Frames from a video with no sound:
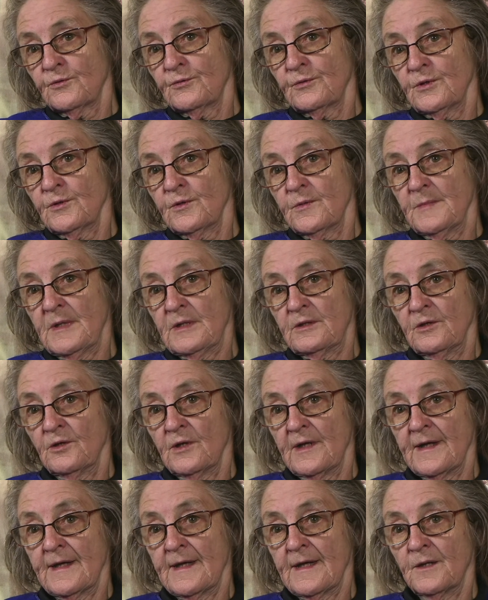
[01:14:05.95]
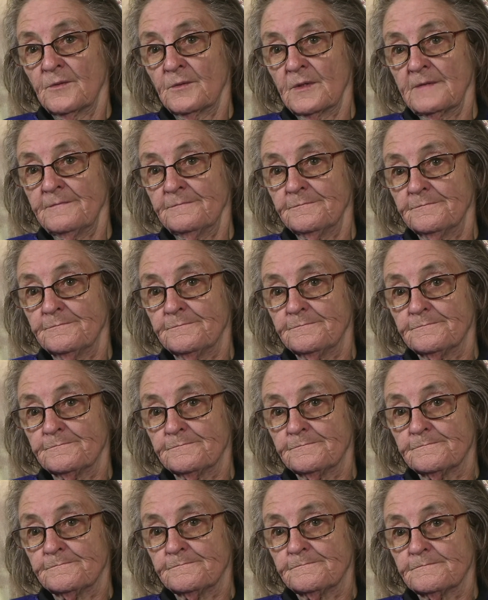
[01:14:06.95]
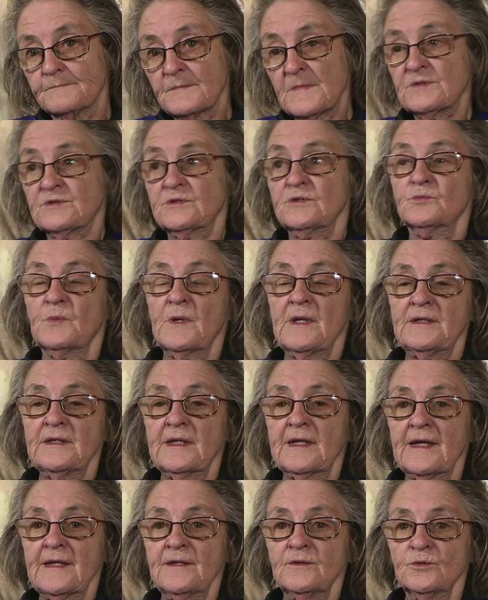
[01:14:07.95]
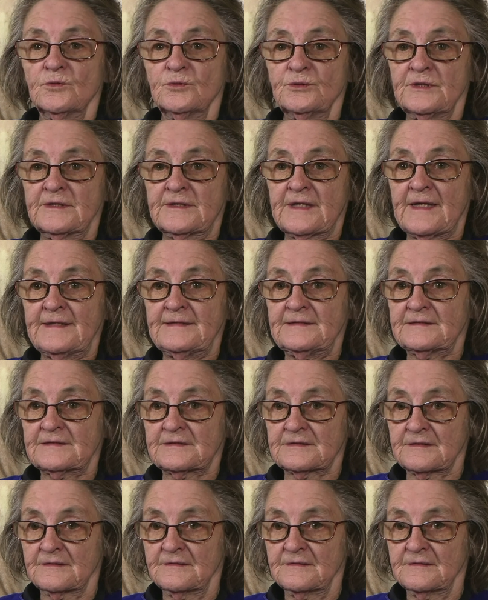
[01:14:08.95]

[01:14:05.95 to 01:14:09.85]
through the midnight hour. And this is where you're getting all your dates.